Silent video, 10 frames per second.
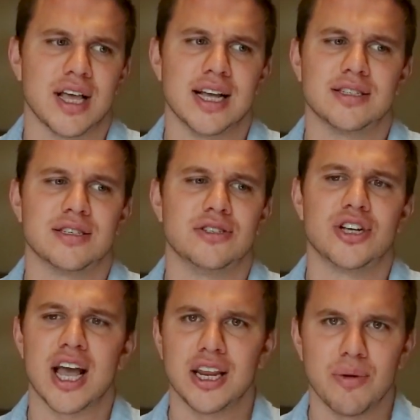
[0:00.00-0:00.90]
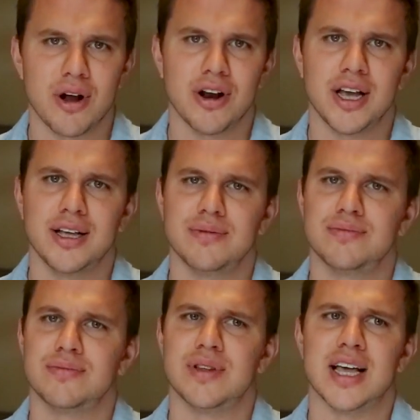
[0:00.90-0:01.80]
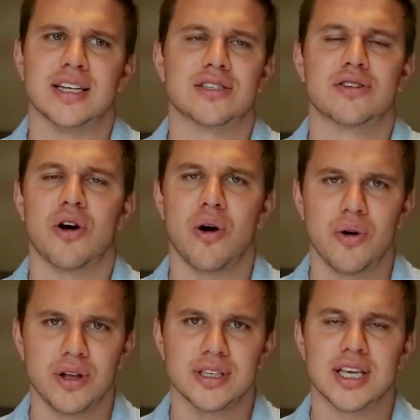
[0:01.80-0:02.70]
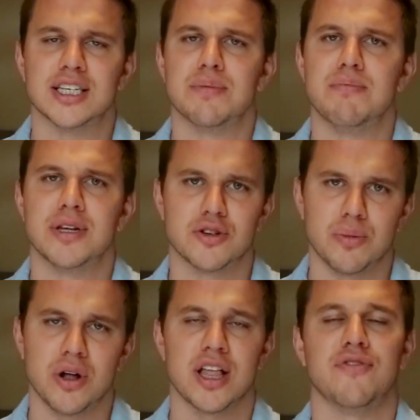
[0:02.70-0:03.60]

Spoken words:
It's January, it's cold, it's miserable.